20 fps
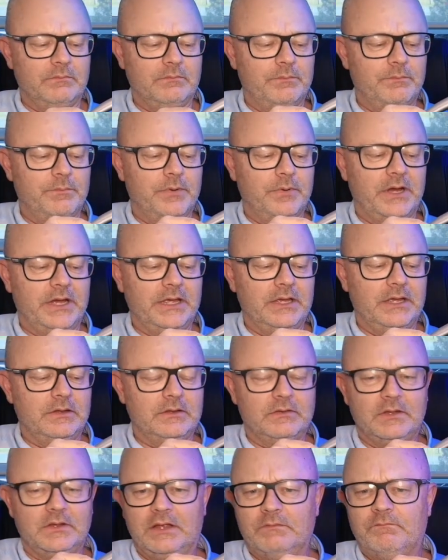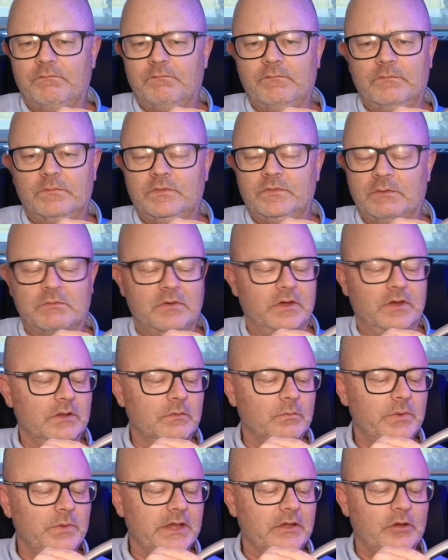by some kind
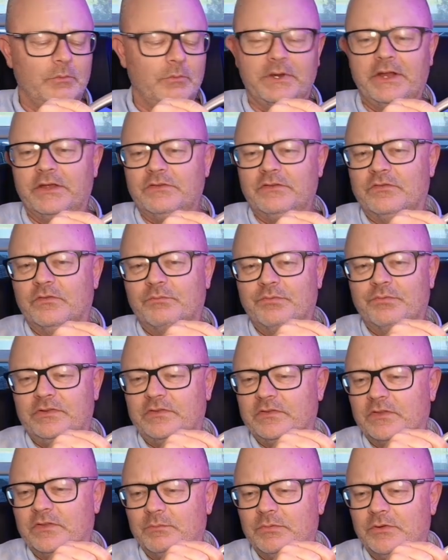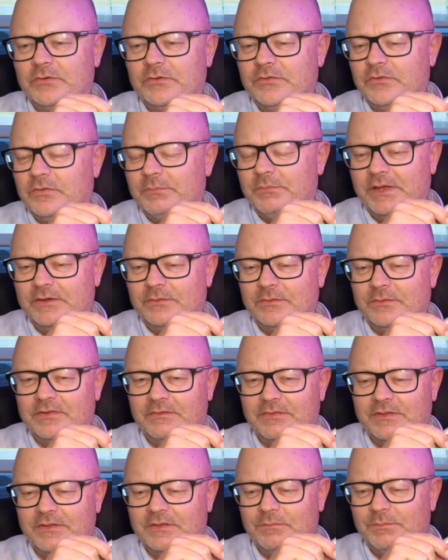of weird combination of pressing the Bluetooth button or
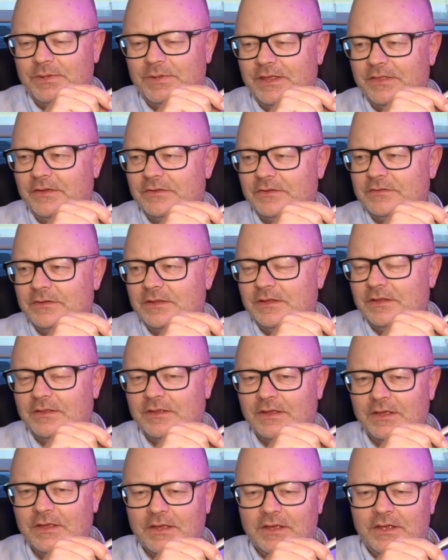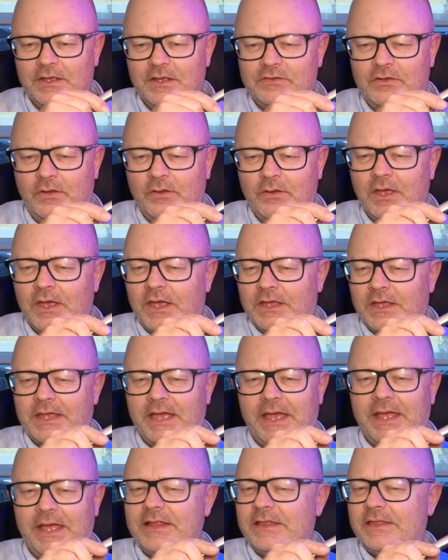something and pair those together. So
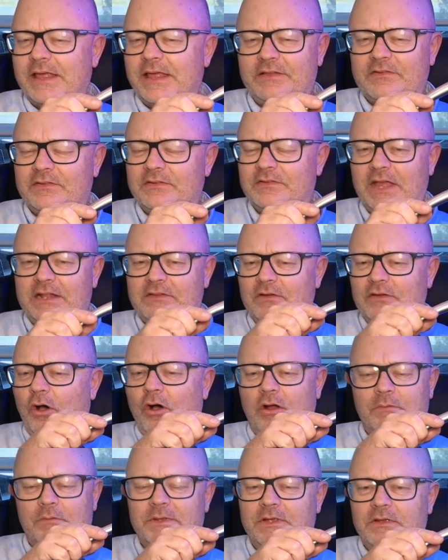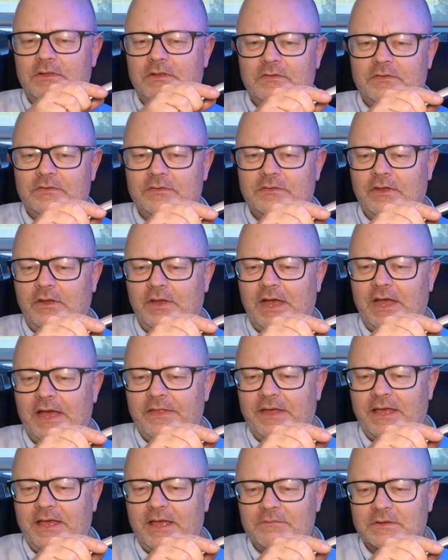that's odd, because
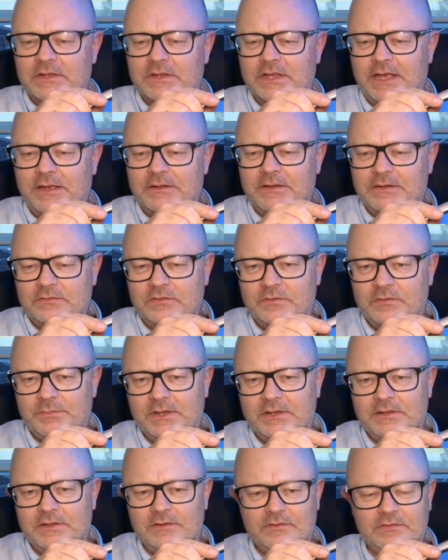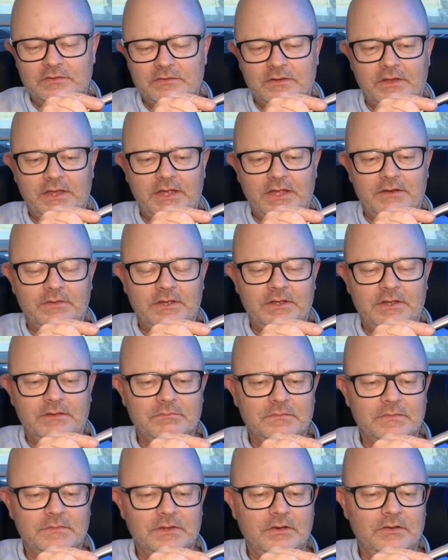other Harman Kardon speakers have
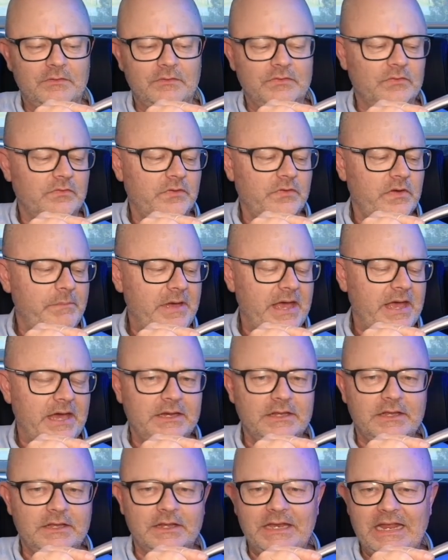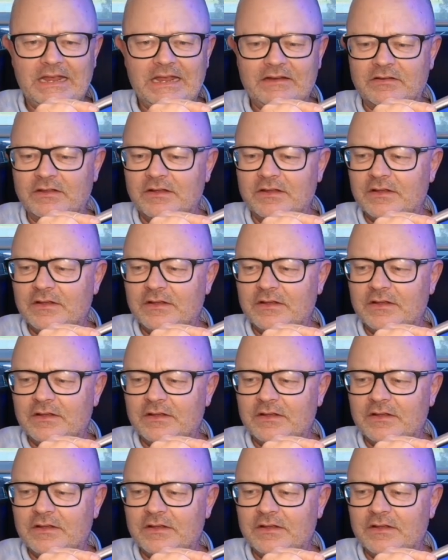a sort of a party connect